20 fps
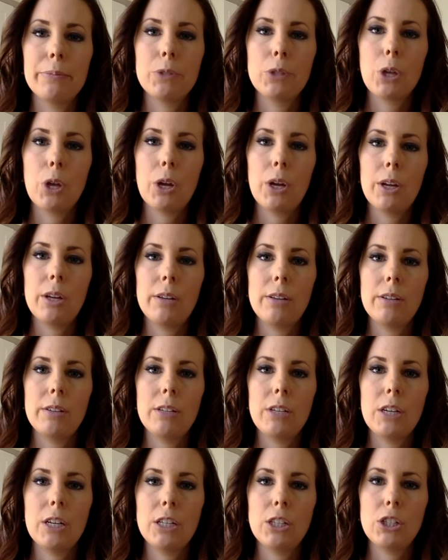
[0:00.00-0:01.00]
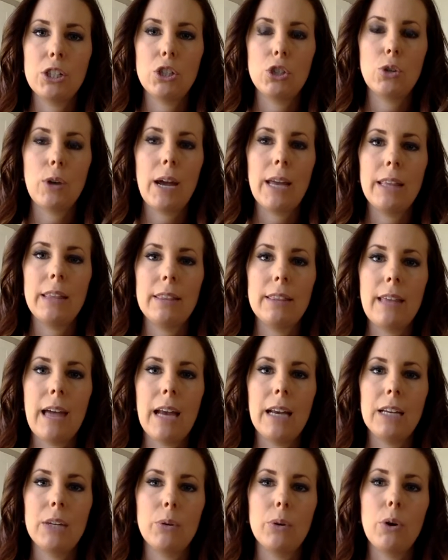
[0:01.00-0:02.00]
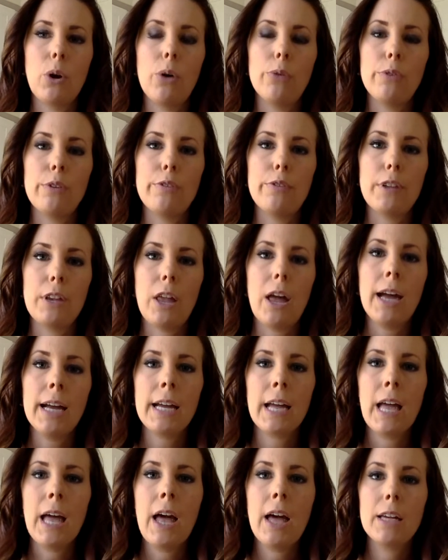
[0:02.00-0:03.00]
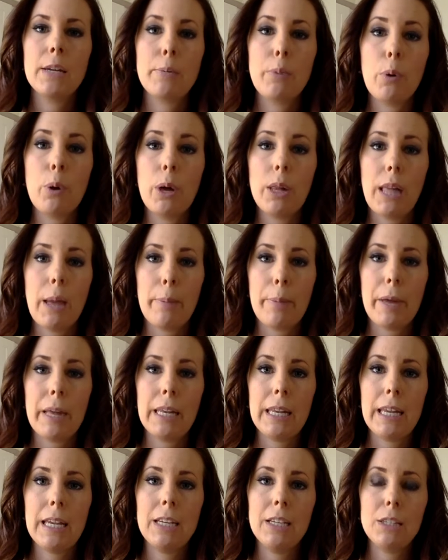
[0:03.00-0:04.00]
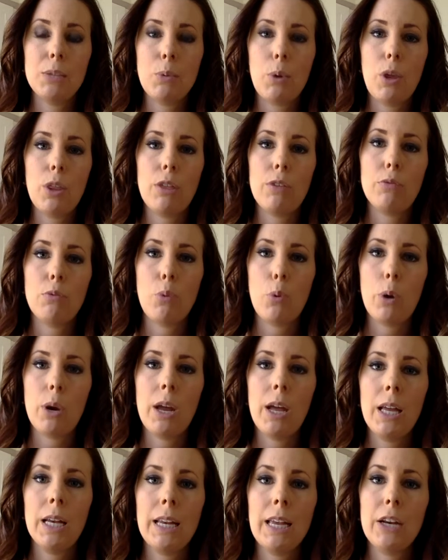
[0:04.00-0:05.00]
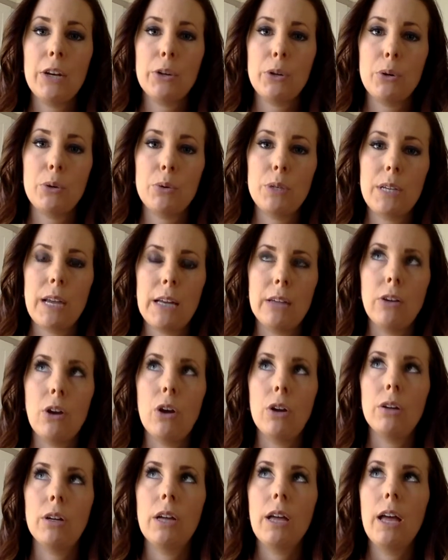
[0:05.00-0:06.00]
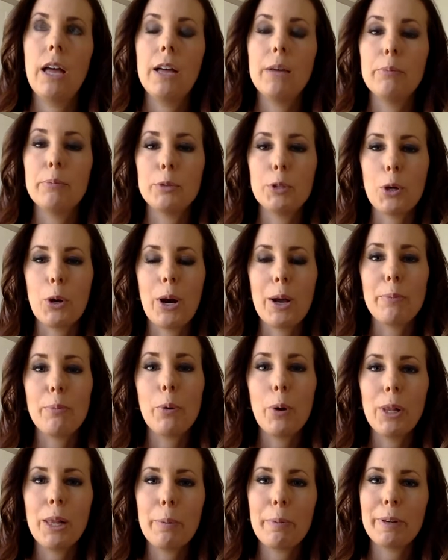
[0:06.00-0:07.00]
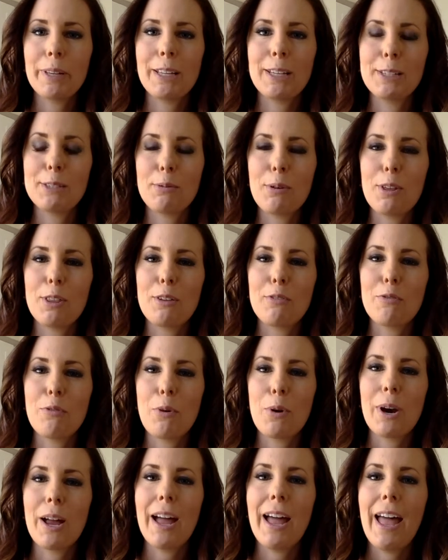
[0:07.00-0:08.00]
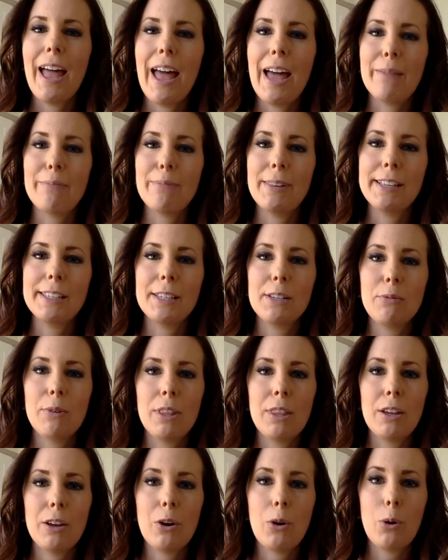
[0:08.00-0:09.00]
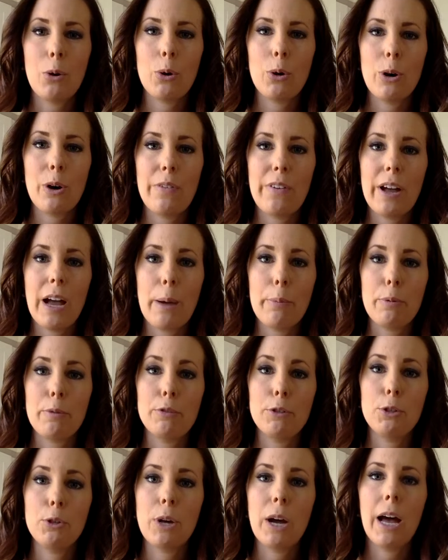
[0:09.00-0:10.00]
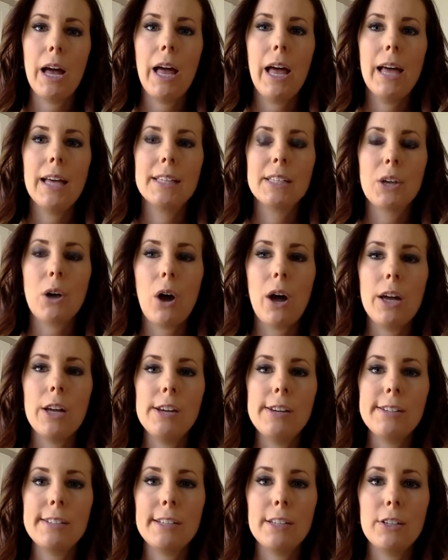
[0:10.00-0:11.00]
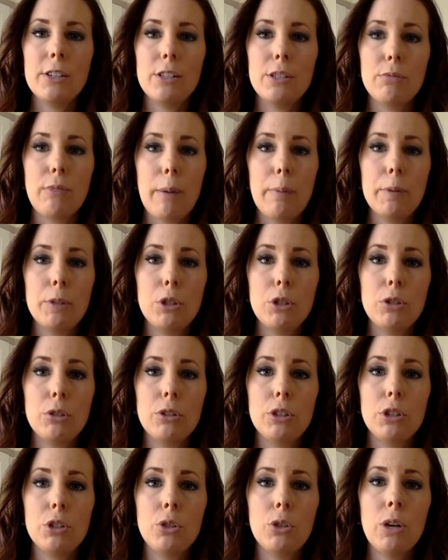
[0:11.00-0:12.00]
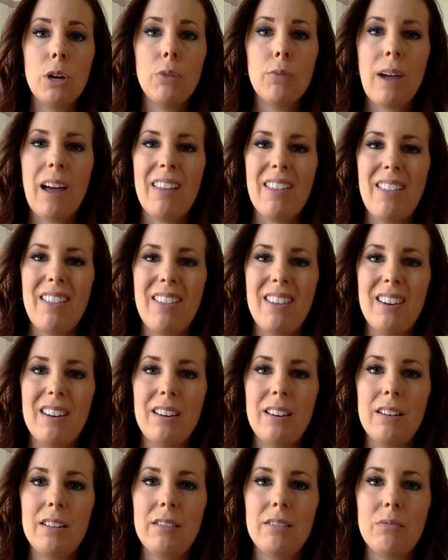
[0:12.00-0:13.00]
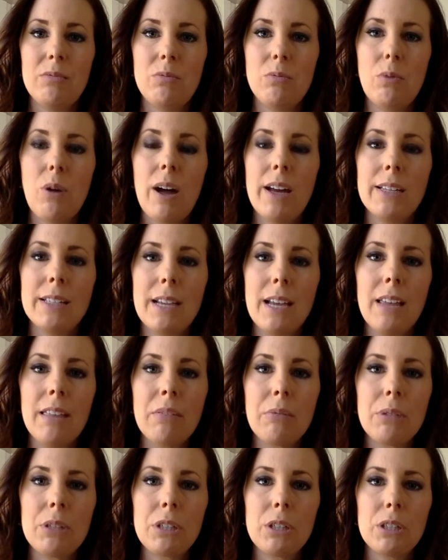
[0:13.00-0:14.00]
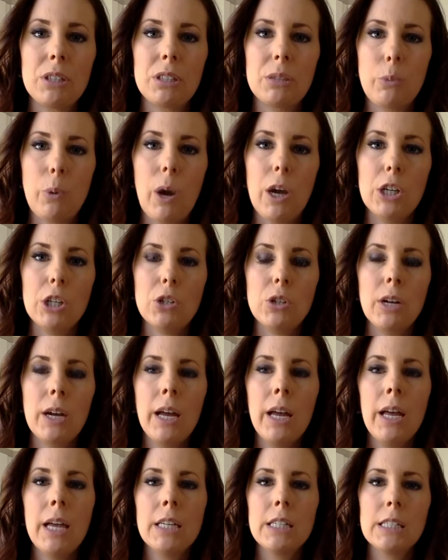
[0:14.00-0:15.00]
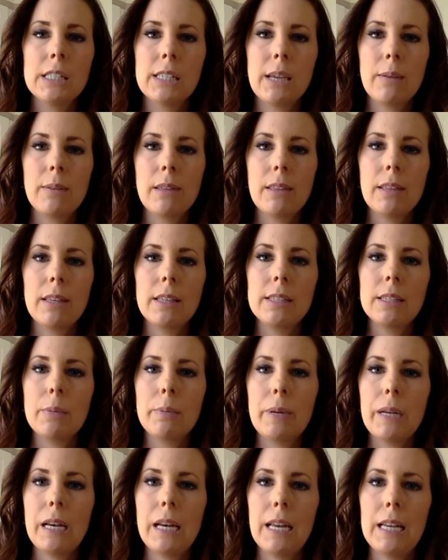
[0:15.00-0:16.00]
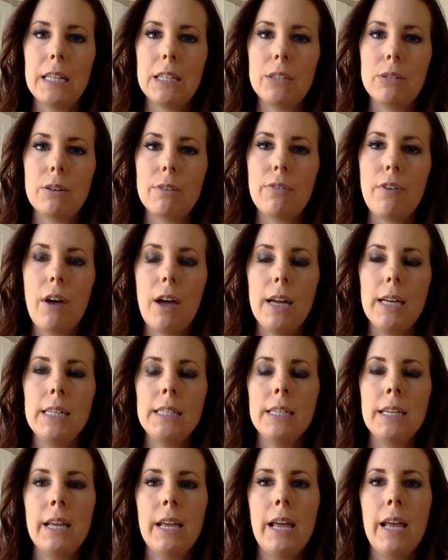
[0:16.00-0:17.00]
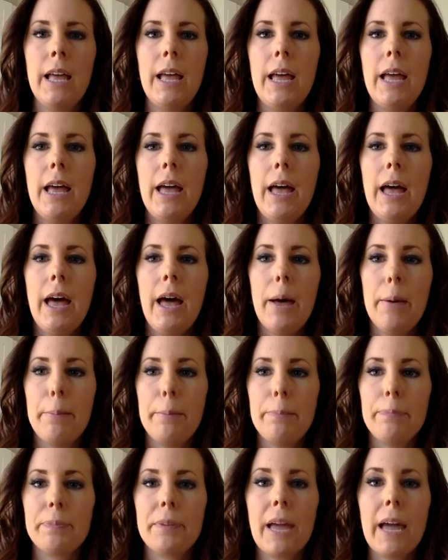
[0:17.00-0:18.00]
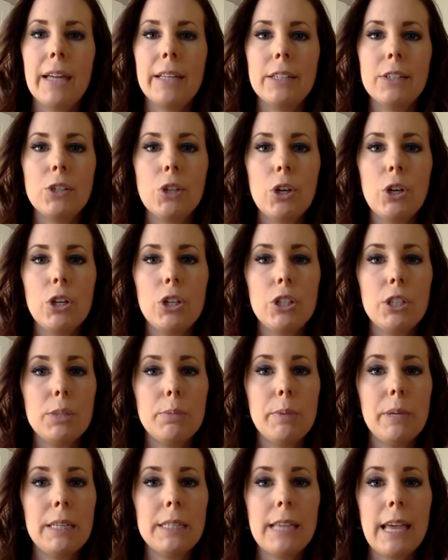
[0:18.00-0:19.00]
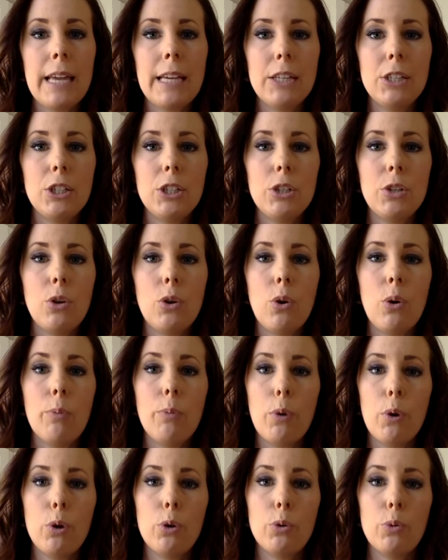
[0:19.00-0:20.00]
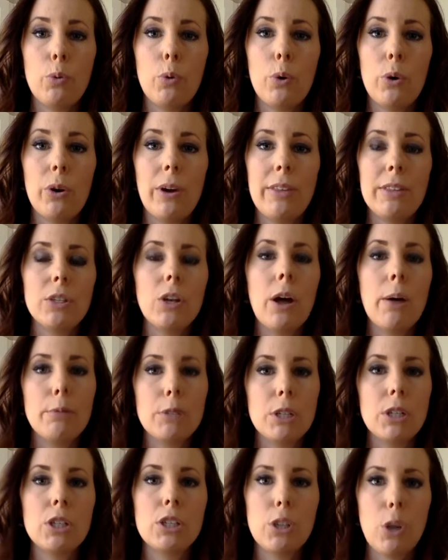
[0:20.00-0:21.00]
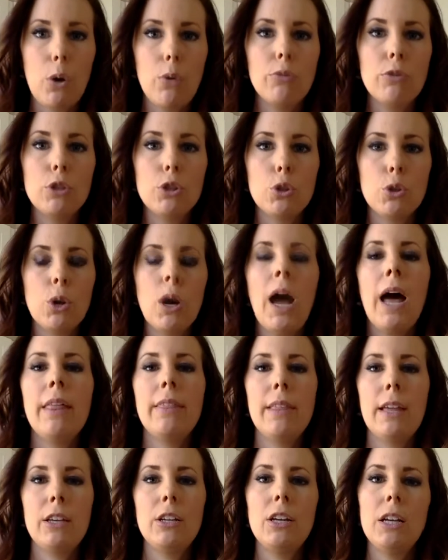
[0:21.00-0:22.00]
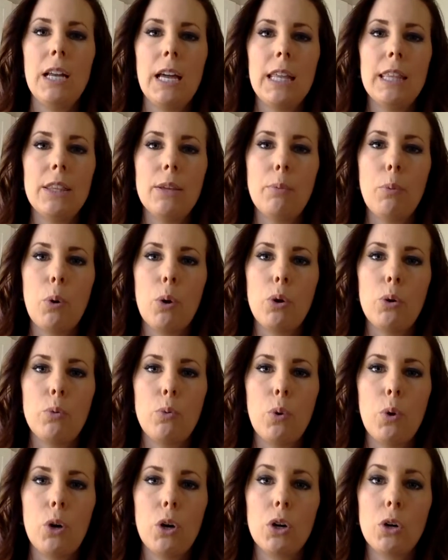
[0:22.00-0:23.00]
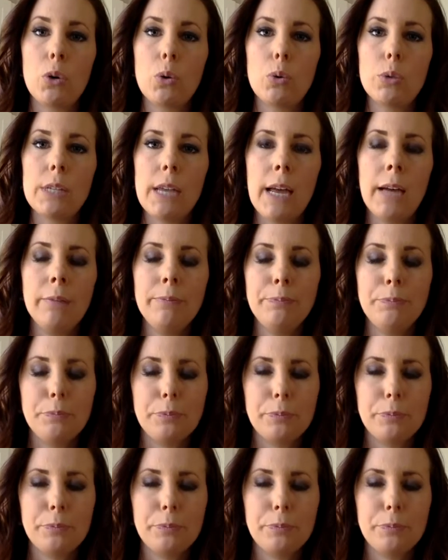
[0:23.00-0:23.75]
so you can just drain that liquid off if you like. You boil up a litres worth of water, let it cool down. Boil up a litres worth of water and mix it with 1/4 of a cup of sugar. So I usually use Rapadura sugar rather than White Death, which is the white sugar, just something that's a bit less refined. And so you just mix that into your boiled water at the time to dissolve the sugar, and then you let the boiled water cool down.